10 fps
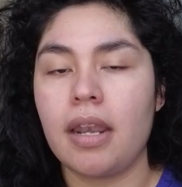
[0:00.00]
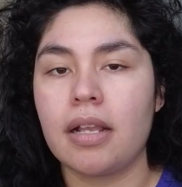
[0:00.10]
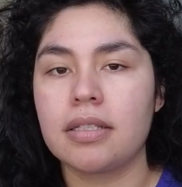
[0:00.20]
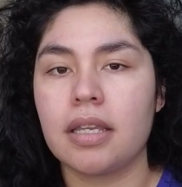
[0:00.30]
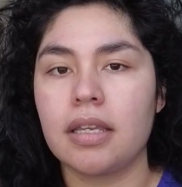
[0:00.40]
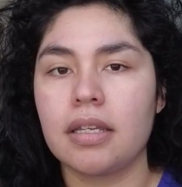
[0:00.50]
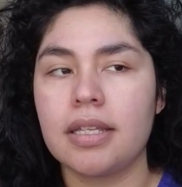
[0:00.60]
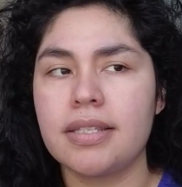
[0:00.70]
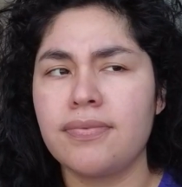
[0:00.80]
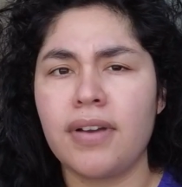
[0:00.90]
And I was like,
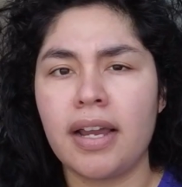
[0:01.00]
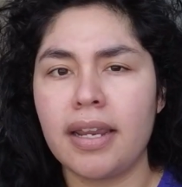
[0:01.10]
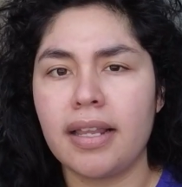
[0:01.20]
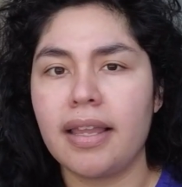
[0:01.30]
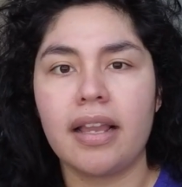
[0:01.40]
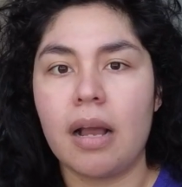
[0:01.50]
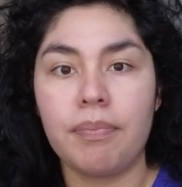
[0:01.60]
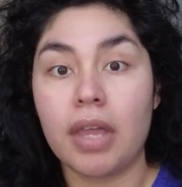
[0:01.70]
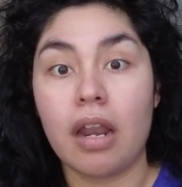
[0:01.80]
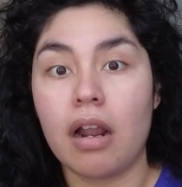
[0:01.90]
it's fine. Like,
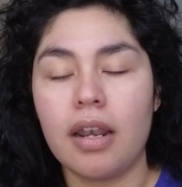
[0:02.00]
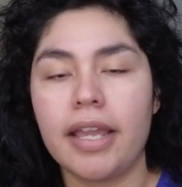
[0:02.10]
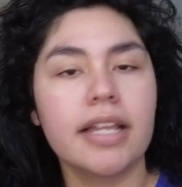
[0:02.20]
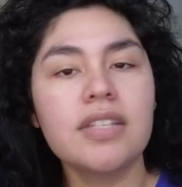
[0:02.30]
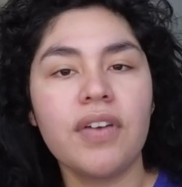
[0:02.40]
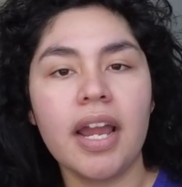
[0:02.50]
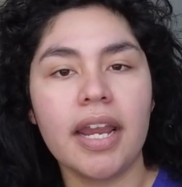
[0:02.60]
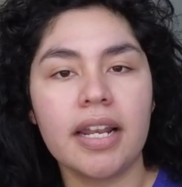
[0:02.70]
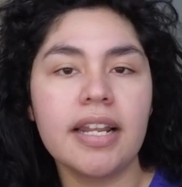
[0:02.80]
I'm not, like, it's fine.